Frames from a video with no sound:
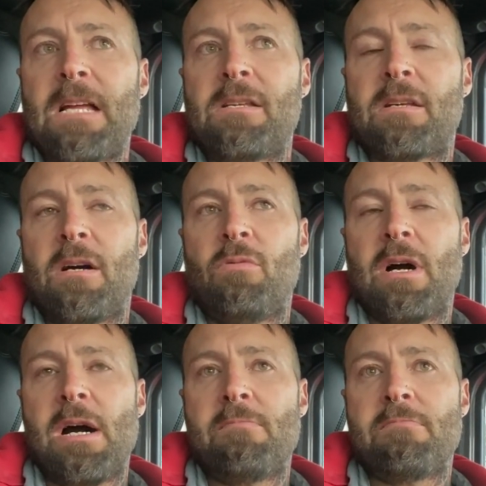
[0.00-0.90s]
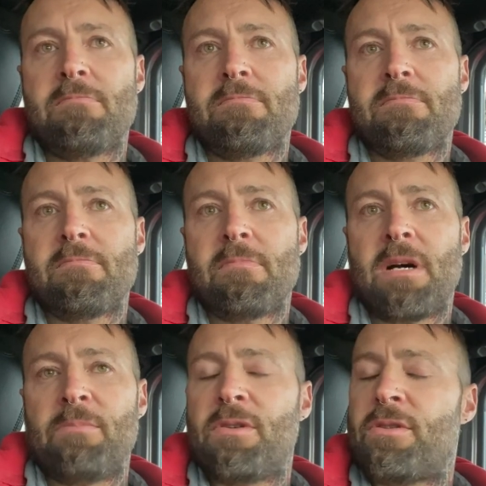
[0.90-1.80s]
So, um,
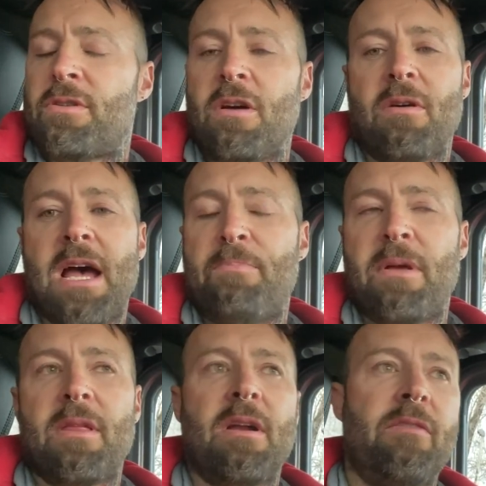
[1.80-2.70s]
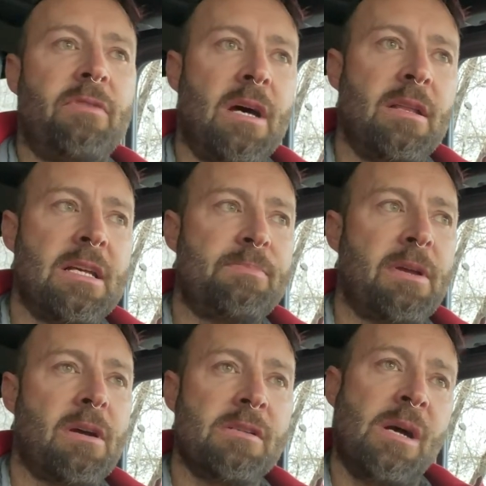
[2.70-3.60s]
I'm so happy that I've done this
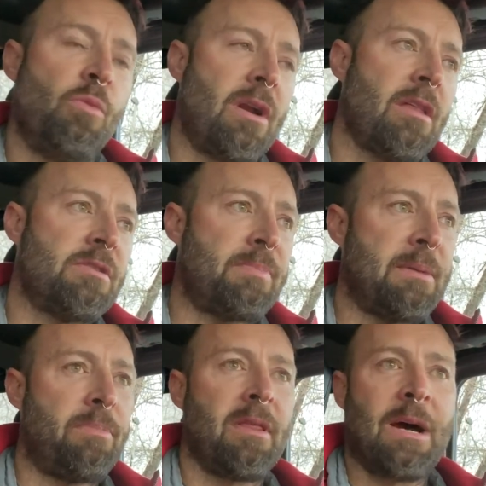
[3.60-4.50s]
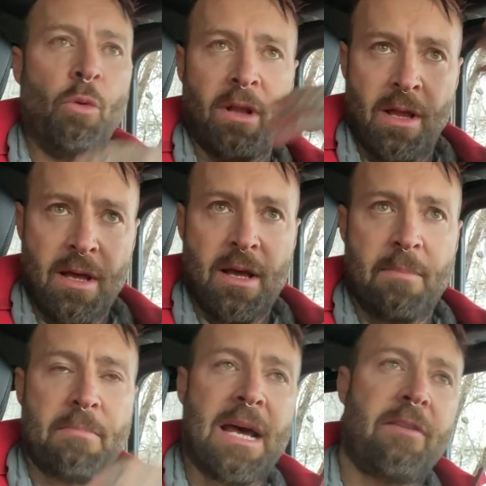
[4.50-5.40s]
because I'm one of those people that will
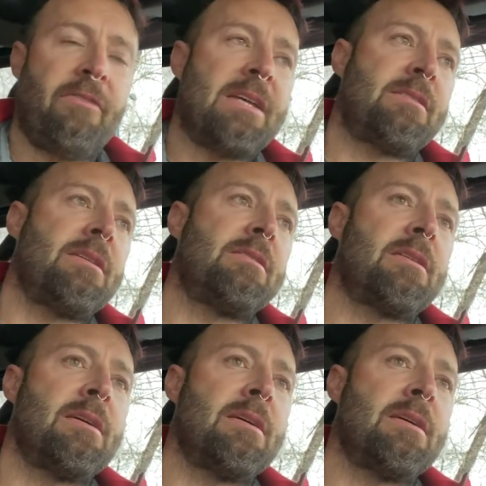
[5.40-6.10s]
manifest these